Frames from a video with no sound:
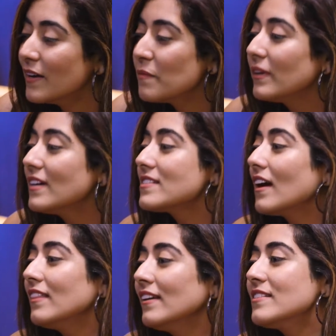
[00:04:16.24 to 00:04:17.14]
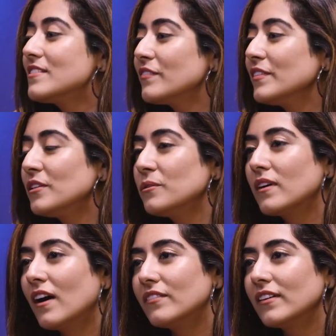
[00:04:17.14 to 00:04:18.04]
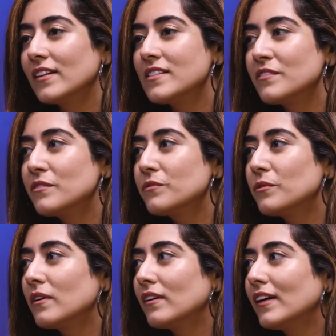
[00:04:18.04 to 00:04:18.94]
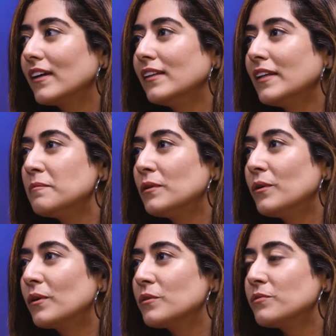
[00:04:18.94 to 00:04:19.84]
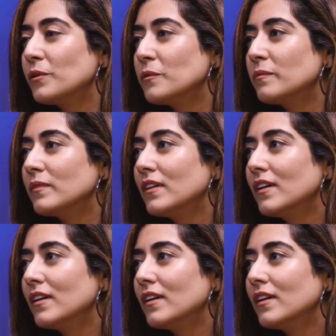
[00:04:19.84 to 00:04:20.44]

Because I think it's different to do a cover, and it's different for like a label or a film